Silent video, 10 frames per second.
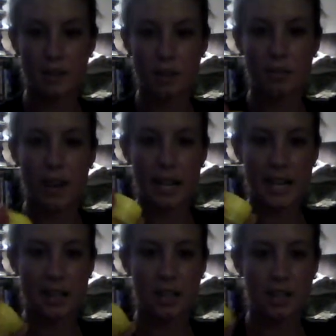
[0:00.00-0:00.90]
So
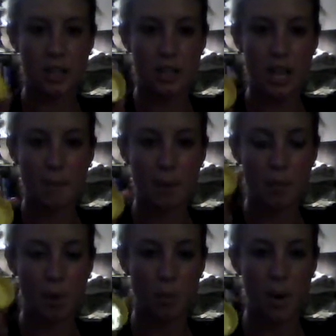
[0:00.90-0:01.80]
finding the shape
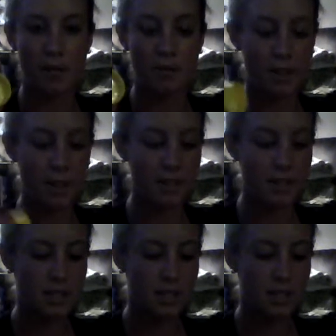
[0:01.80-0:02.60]
number 1 first,